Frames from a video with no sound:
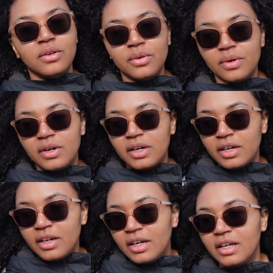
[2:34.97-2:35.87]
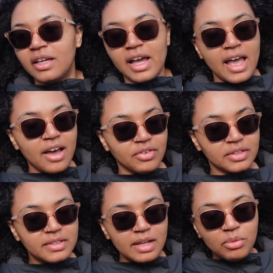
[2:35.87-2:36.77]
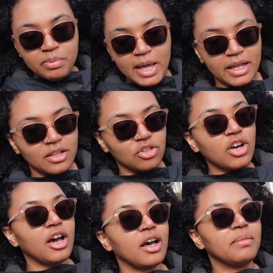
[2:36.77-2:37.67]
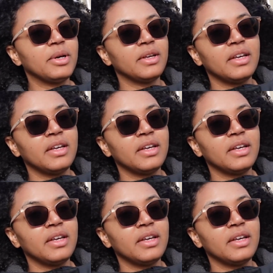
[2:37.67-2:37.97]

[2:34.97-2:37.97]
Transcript: or I have a stable paying job.